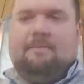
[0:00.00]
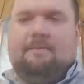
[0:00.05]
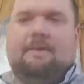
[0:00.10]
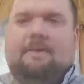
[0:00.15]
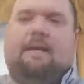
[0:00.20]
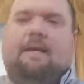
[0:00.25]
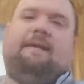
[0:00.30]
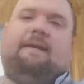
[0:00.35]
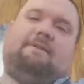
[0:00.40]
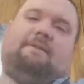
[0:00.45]

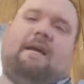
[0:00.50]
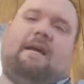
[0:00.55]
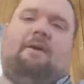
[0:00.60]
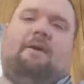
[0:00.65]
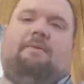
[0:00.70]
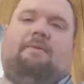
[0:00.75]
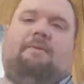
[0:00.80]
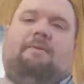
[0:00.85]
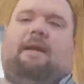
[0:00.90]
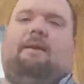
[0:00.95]
It's
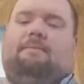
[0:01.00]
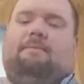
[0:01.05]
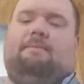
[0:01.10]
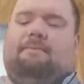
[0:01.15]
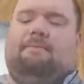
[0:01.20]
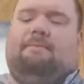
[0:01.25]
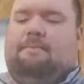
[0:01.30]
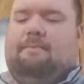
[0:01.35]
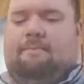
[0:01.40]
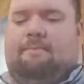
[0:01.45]
Tony.
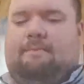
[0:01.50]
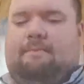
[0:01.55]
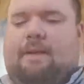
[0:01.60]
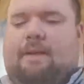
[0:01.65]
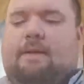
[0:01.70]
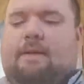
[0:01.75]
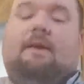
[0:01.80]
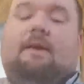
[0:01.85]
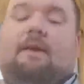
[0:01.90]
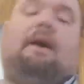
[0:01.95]

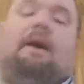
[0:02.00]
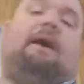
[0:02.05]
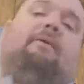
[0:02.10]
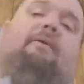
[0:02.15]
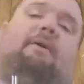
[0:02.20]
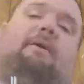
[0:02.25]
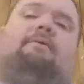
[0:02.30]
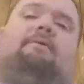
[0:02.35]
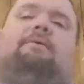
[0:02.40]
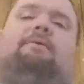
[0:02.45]
I
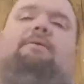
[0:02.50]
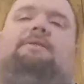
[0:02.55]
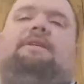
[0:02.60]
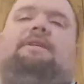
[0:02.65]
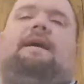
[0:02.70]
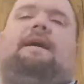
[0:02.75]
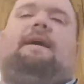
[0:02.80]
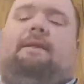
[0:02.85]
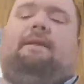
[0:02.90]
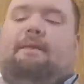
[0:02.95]
wasn't going to
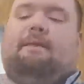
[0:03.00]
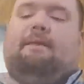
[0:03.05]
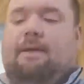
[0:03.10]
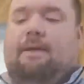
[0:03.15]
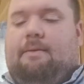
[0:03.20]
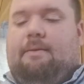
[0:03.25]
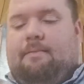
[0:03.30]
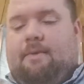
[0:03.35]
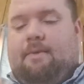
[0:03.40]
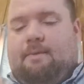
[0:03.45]
say
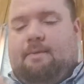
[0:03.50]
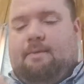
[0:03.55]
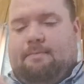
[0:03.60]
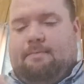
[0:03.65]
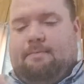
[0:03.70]
anything, but